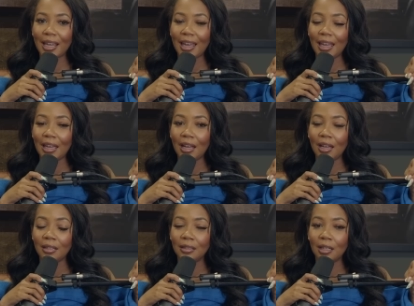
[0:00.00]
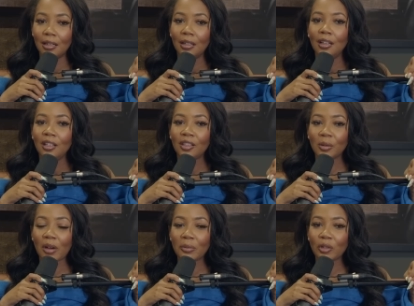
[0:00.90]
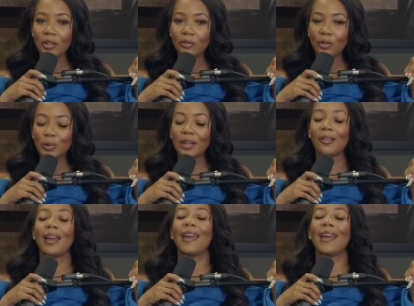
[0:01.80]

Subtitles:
And subscribe to our YouTube channel.